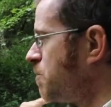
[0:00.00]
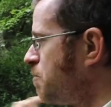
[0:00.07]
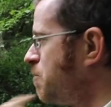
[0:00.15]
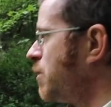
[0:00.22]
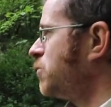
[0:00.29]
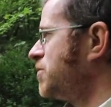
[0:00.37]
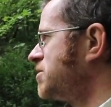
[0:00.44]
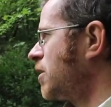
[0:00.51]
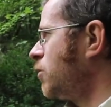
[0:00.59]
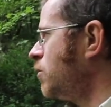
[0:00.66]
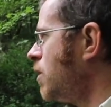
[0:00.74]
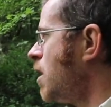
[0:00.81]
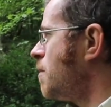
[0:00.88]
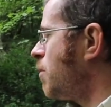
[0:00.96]
to build the
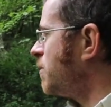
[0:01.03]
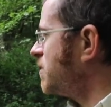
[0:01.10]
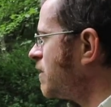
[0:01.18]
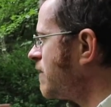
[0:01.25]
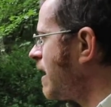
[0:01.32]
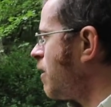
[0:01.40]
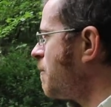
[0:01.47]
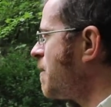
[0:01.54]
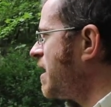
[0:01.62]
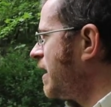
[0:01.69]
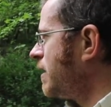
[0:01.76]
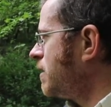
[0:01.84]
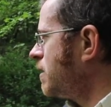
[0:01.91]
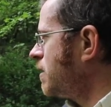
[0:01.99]
tunnel, but we don't know how
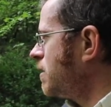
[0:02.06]
many.